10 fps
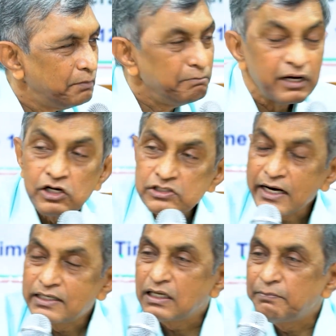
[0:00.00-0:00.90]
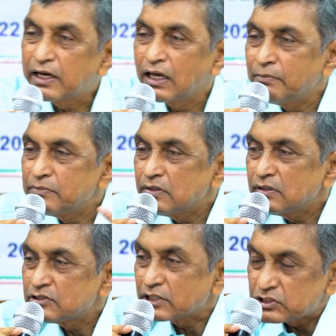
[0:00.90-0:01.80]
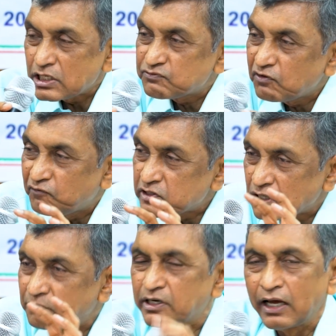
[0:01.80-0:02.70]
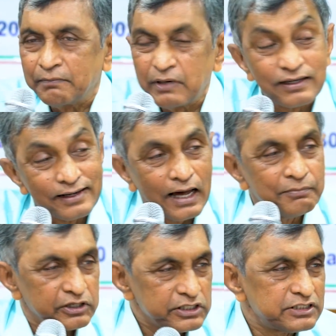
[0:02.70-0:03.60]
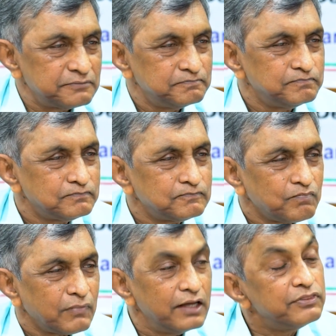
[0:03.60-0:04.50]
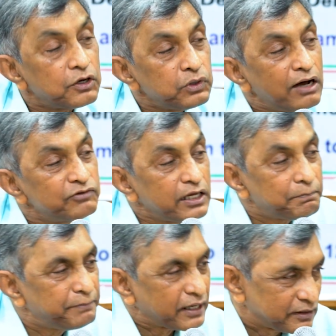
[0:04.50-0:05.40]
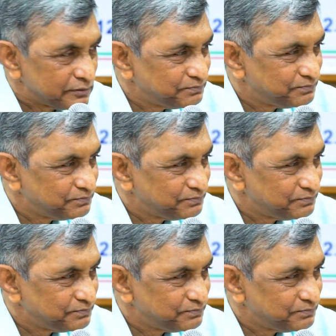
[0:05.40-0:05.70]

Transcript: Because IT became successful for some time and glamorous, they could have their pick.